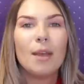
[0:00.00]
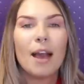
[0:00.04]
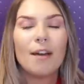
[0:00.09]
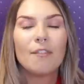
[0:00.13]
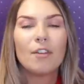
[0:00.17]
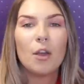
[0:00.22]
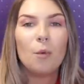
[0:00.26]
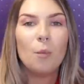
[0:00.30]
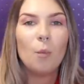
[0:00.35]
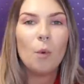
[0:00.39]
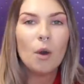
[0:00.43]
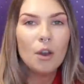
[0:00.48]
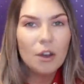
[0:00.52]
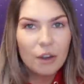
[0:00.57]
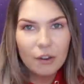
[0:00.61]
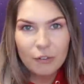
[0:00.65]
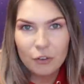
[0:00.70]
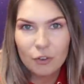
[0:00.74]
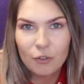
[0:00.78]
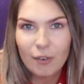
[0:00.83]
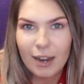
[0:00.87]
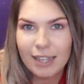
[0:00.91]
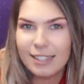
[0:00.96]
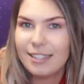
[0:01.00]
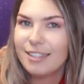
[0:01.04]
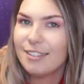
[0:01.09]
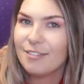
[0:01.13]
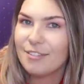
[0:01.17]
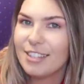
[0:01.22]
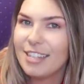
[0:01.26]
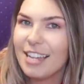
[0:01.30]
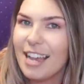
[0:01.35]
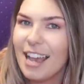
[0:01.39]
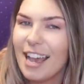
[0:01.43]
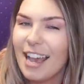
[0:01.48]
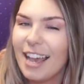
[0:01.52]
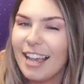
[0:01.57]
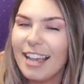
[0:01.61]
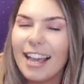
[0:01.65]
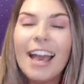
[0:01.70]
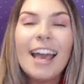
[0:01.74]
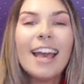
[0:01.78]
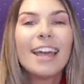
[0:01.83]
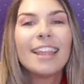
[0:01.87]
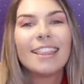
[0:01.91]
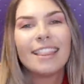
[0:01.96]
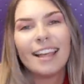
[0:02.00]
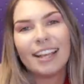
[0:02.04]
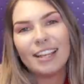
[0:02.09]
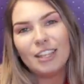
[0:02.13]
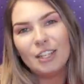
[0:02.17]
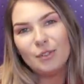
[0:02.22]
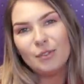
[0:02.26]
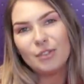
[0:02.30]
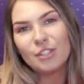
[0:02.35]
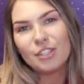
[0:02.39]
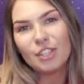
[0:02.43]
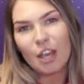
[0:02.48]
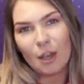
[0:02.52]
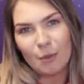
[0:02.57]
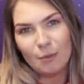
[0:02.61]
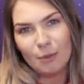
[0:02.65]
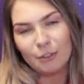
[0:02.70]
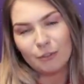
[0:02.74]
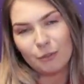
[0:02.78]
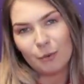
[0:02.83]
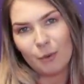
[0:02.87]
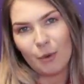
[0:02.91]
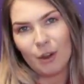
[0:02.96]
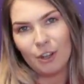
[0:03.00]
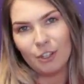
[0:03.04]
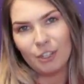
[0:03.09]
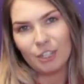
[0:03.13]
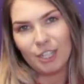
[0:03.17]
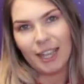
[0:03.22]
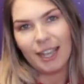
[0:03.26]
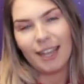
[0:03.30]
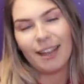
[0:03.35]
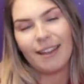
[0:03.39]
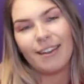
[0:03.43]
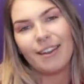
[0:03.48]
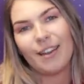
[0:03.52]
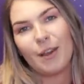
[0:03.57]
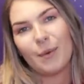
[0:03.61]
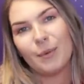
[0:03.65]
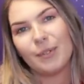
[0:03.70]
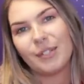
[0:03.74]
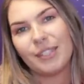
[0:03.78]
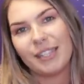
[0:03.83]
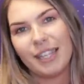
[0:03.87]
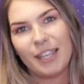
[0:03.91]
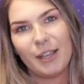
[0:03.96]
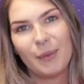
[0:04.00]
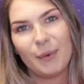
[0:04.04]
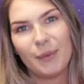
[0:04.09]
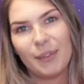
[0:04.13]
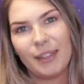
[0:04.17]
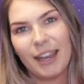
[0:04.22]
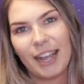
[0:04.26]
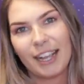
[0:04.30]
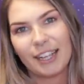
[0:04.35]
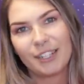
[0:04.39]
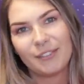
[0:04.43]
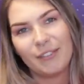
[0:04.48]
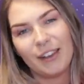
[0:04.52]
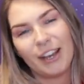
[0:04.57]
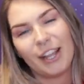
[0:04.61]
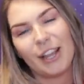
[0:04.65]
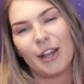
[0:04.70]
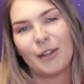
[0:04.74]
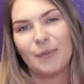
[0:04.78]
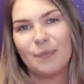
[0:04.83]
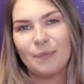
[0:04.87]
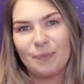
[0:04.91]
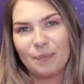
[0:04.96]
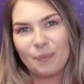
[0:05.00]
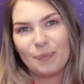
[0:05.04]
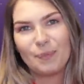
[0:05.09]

you have a wonderful rest of the day. Thank you so much for watching and I will see you in the next video.